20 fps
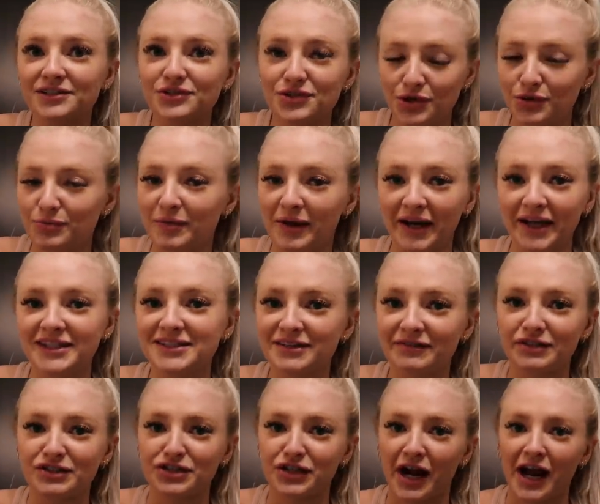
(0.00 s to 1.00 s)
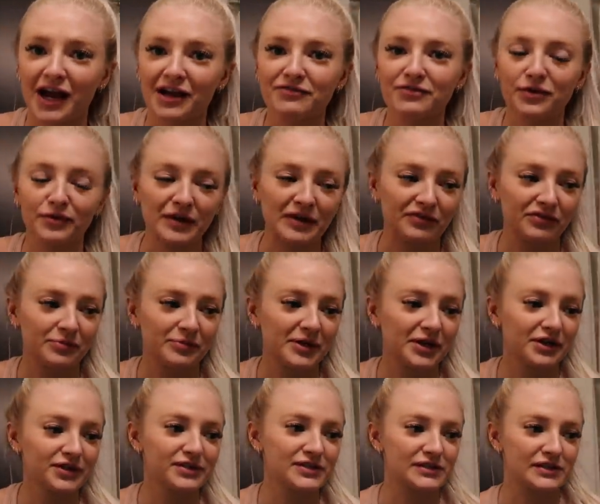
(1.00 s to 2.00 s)
two minutes of a drive away from
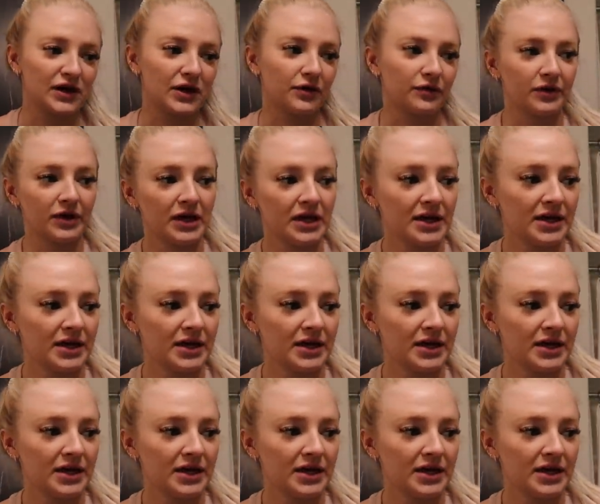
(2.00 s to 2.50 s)
here, so